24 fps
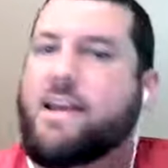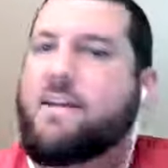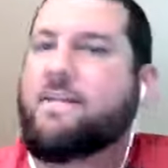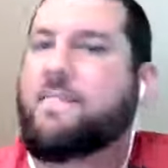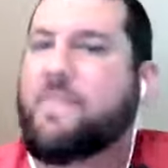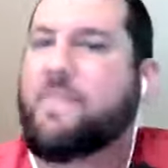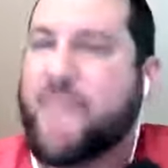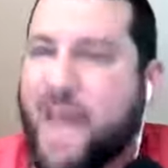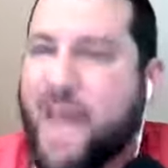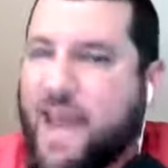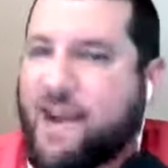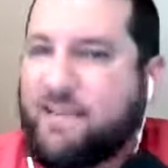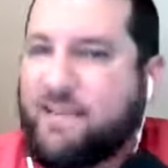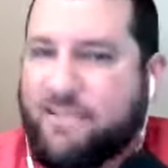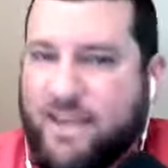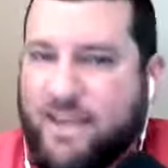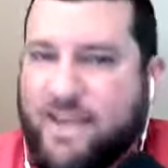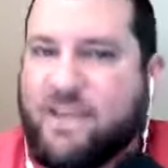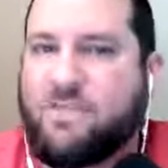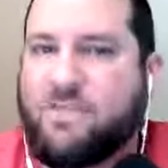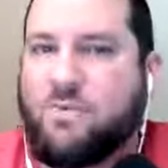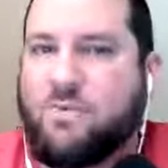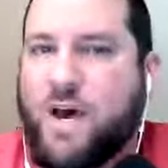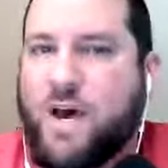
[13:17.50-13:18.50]
That I
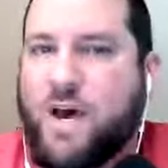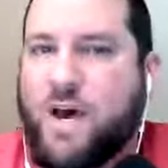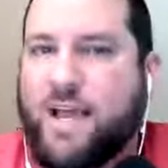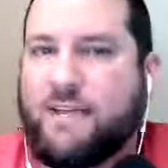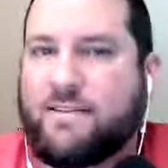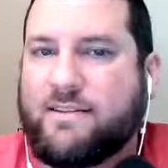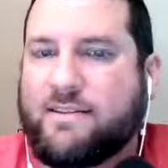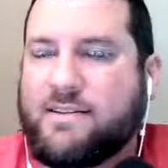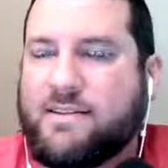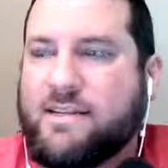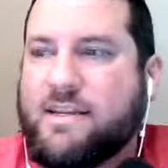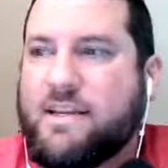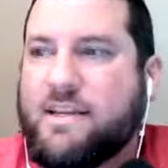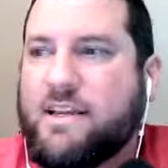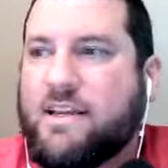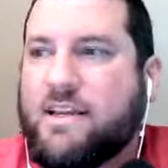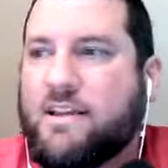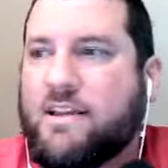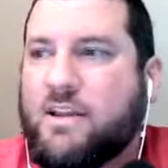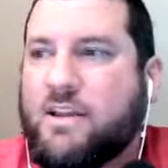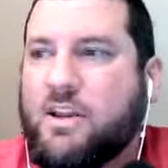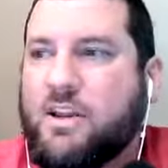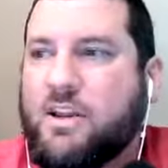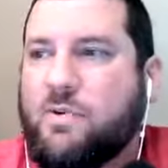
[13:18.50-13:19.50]
think is wise.
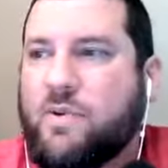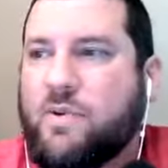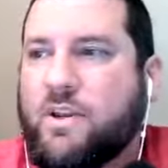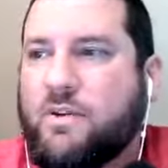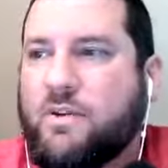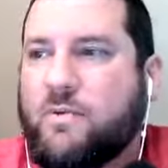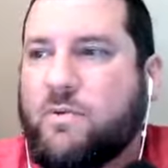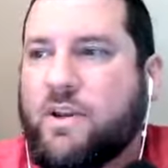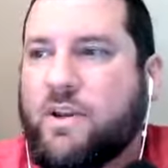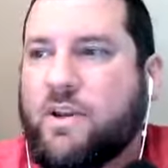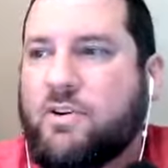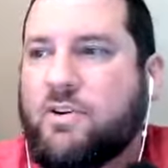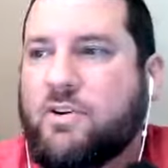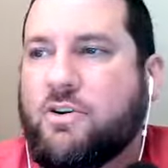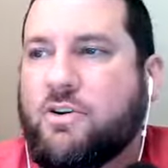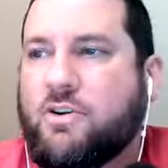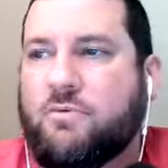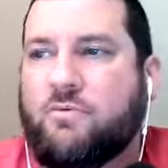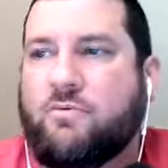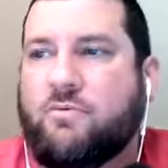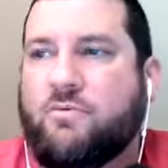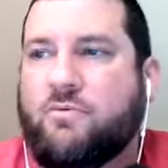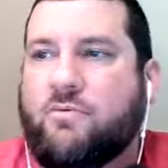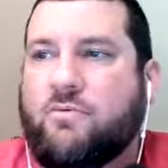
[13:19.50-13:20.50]
When
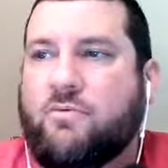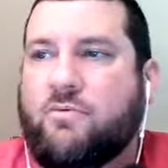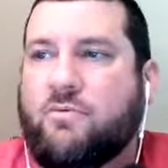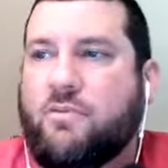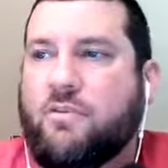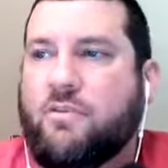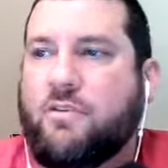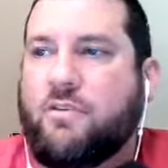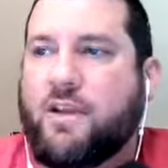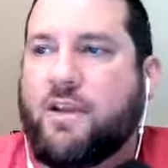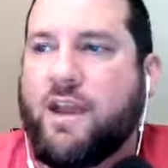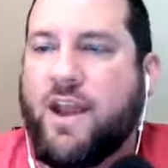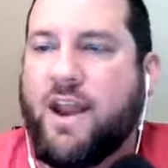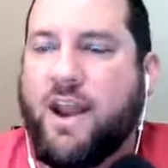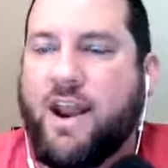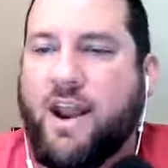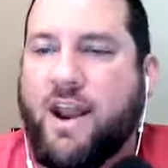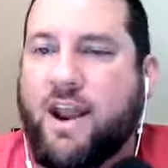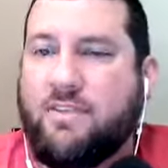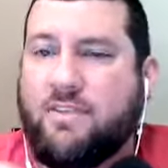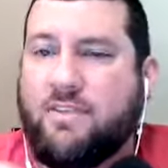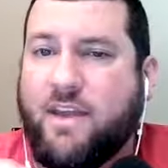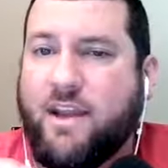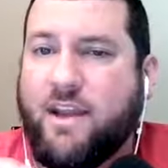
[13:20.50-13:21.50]
you're,
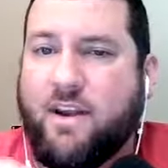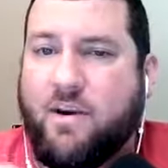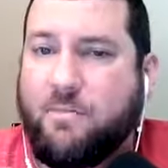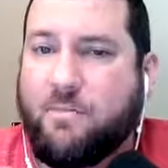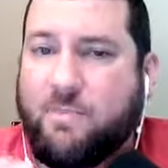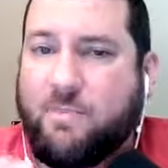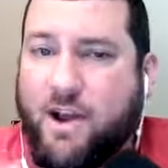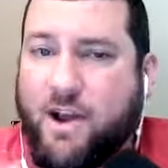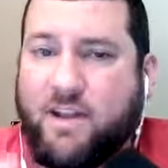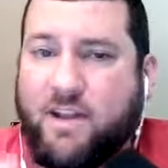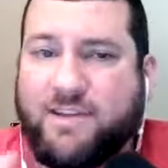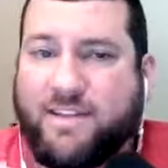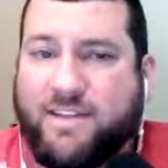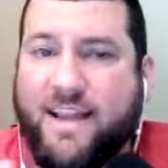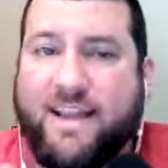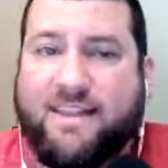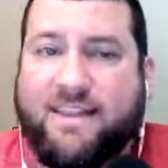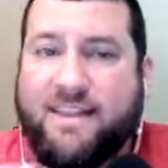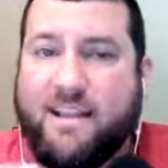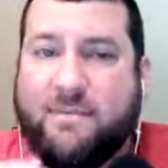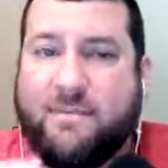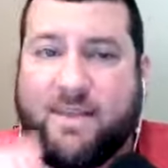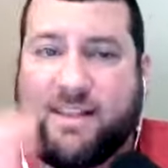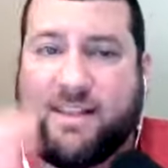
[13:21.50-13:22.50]
but honestly, I can
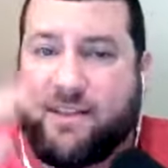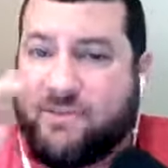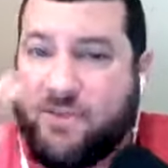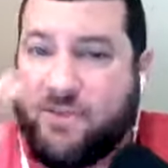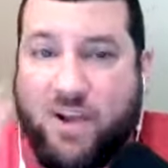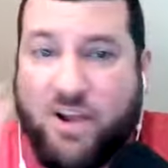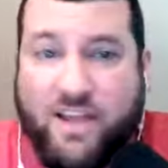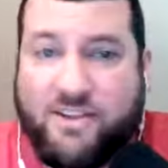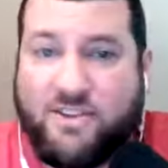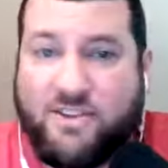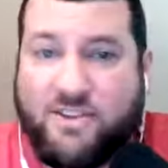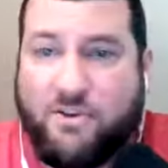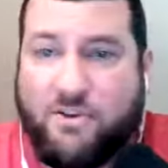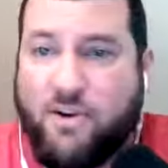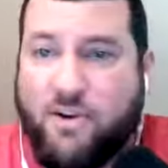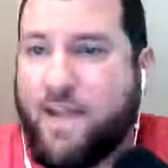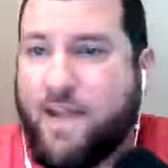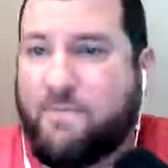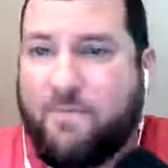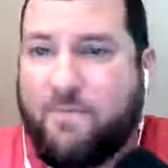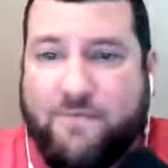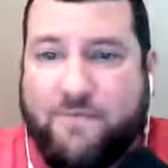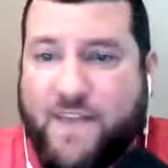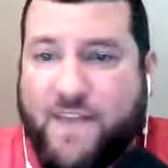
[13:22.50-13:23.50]
think about this for
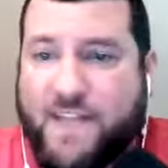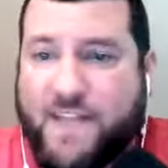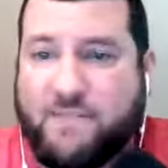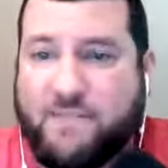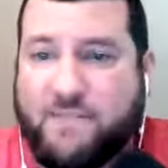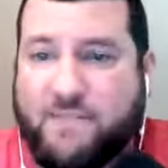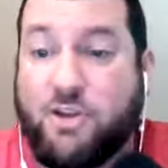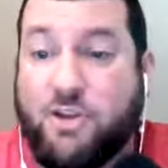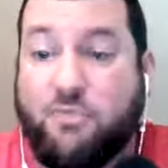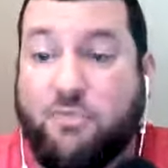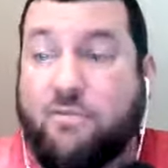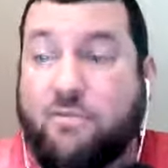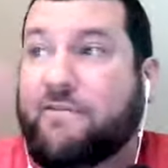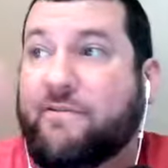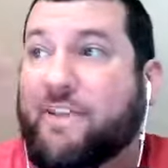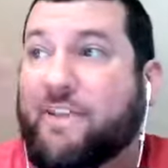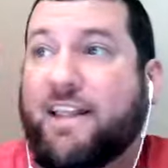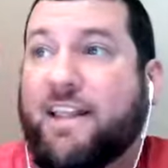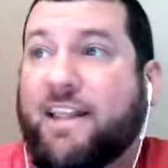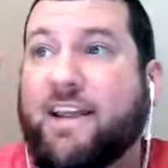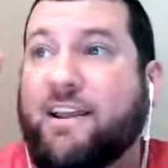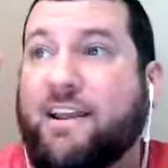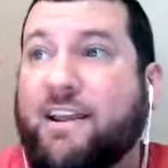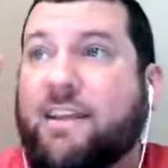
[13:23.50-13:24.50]
Instagram, for Facebook. You're
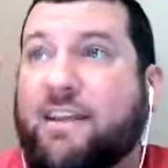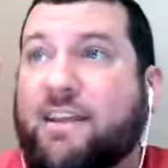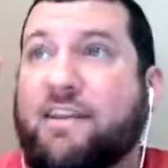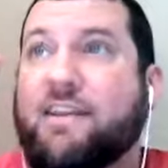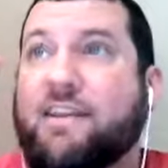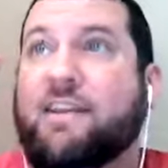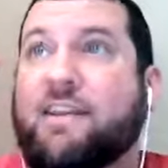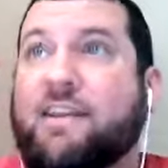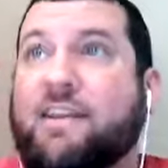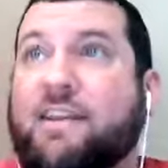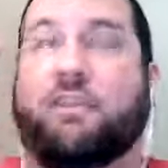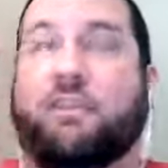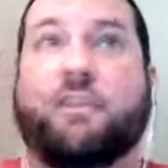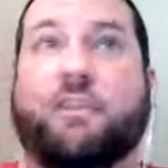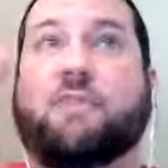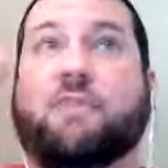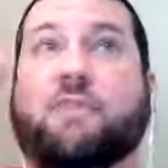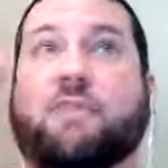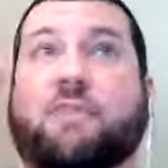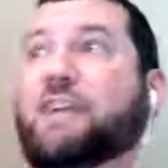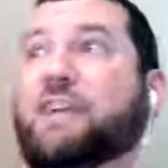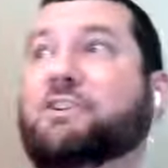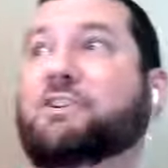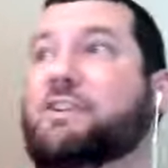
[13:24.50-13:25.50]
revealing your
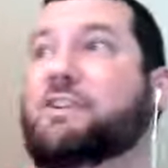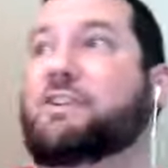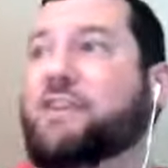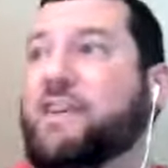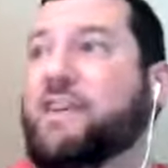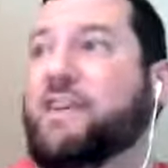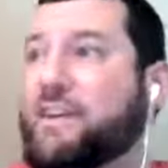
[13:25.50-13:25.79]
location.